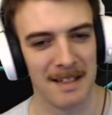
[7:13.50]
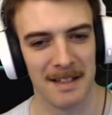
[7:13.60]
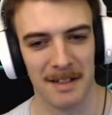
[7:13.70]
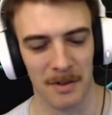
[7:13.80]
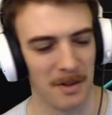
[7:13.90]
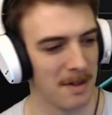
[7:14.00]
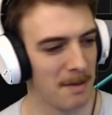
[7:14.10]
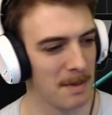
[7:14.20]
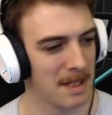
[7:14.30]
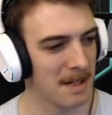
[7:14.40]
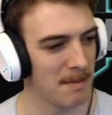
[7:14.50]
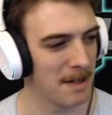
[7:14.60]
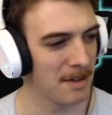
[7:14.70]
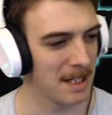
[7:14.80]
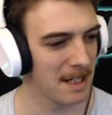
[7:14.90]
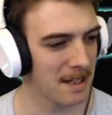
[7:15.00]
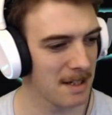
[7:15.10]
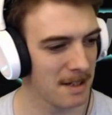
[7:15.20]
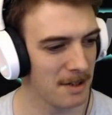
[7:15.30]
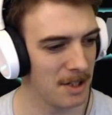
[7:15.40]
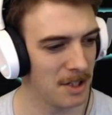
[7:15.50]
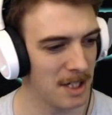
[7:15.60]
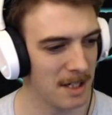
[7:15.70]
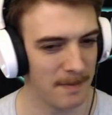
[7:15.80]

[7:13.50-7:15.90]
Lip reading: Although, I mean, it didn't matter in the end. GG.